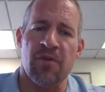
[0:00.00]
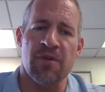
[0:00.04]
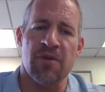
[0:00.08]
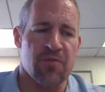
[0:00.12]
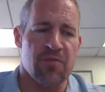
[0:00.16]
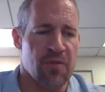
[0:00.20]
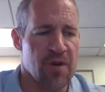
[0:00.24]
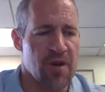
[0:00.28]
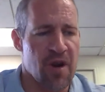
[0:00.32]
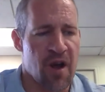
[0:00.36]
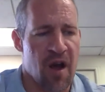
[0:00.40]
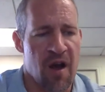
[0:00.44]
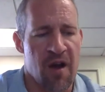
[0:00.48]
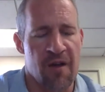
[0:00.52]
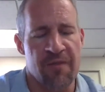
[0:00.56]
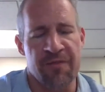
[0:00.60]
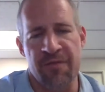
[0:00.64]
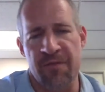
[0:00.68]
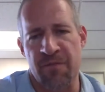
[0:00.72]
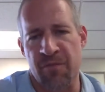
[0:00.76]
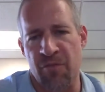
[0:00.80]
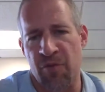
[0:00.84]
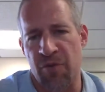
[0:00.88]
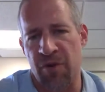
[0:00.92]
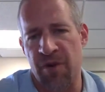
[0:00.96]
is we're going to
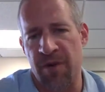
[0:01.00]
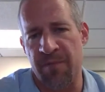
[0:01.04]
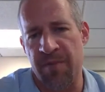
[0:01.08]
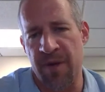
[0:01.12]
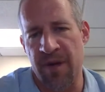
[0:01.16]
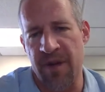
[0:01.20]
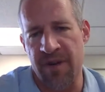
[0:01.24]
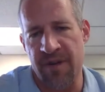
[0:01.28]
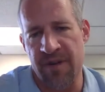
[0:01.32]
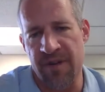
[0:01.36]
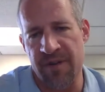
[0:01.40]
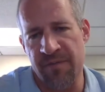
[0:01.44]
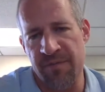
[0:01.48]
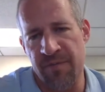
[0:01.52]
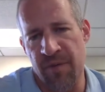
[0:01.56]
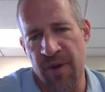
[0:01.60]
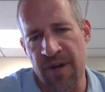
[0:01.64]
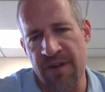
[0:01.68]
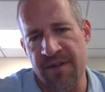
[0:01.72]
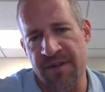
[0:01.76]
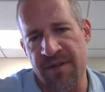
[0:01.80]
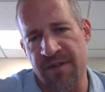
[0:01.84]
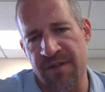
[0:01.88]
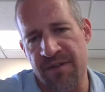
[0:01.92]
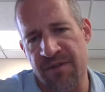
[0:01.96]
offer more competitive
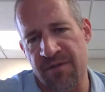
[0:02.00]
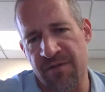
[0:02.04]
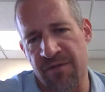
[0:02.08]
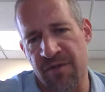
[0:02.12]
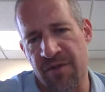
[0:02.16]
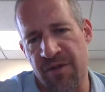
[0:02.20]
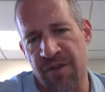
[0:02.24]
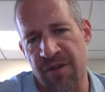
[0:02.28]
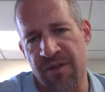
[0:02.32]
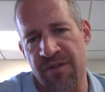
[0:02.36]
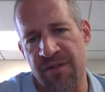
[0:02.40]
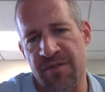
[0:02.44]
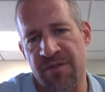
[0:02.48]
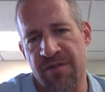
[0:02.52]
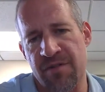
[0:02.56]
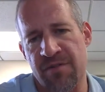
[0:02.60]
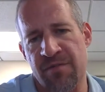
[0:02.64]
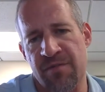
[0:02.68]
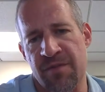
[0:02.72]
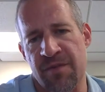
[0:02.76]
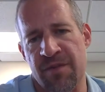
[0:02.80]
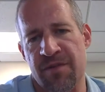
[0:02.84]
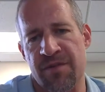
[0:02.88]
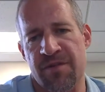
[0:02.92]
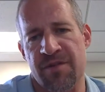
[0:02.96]
pricing to our
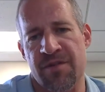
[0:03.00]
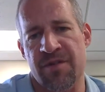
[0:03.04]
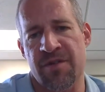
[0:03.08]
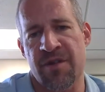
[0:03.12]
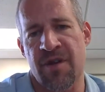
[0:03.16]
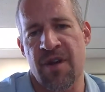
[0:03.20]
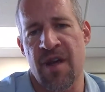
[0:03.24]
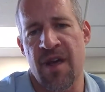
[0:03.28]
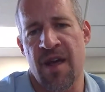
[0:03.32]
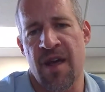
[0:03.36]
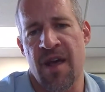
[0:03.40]
consumers.